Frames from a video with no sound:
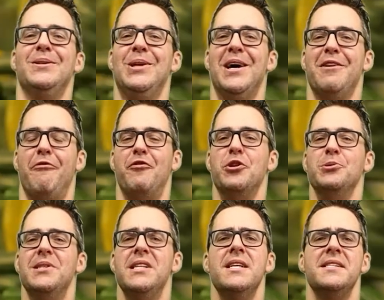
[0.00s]
a lot of
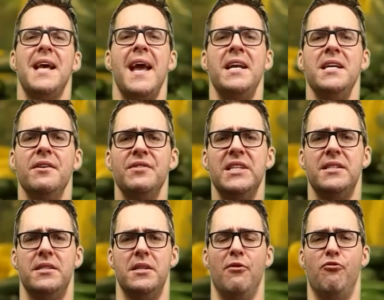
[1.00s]
foods. Does any of
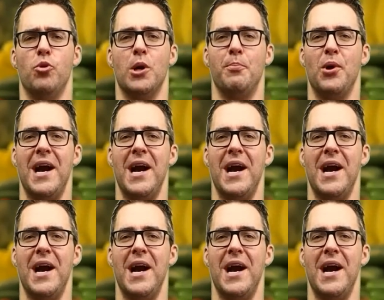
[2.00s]
this stuff work